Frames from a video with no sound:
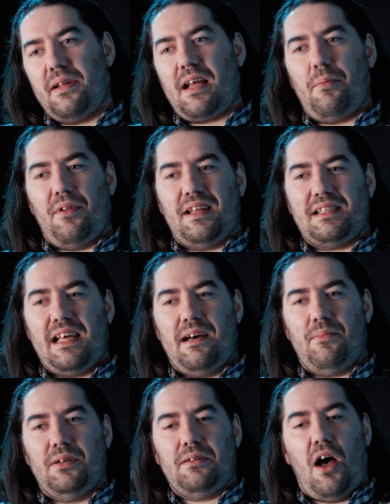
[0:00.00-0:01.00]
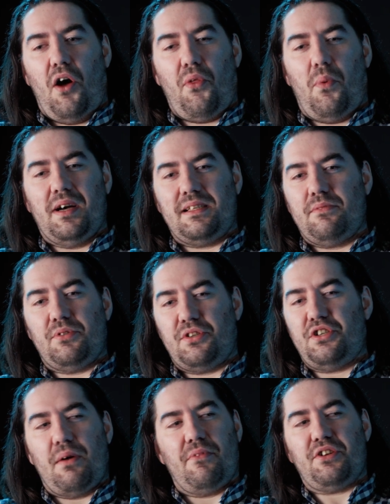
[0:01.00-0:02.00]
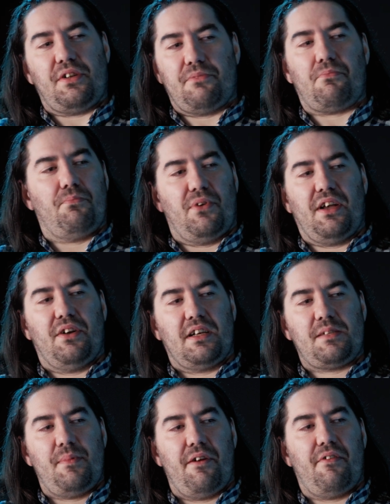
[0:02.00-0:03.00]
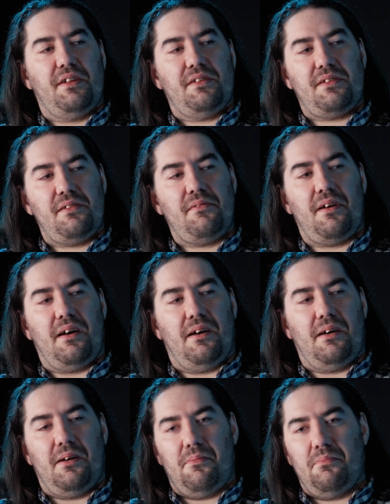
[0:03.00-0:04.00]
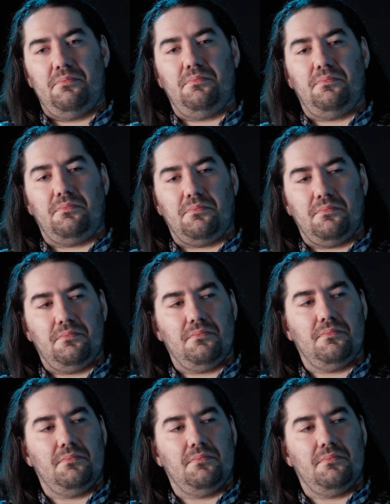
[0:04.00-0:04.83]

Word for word: a couple of things there, but otherwise it was generally just a pretty good experience. Um, That's good.